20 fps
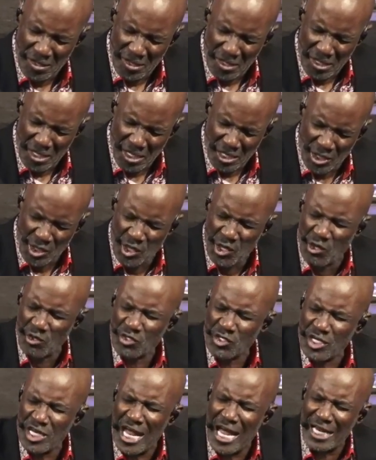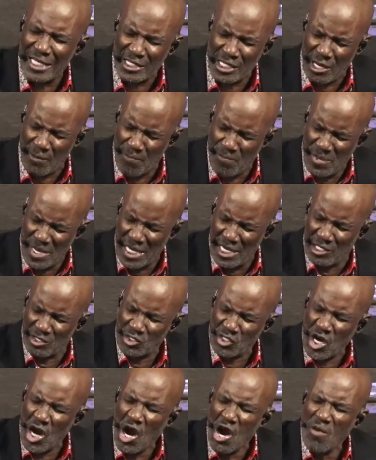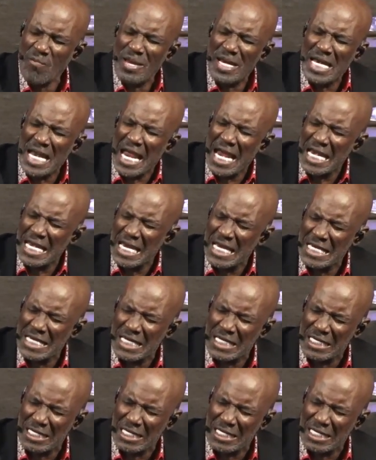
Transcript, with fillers: It looks like they're being terminated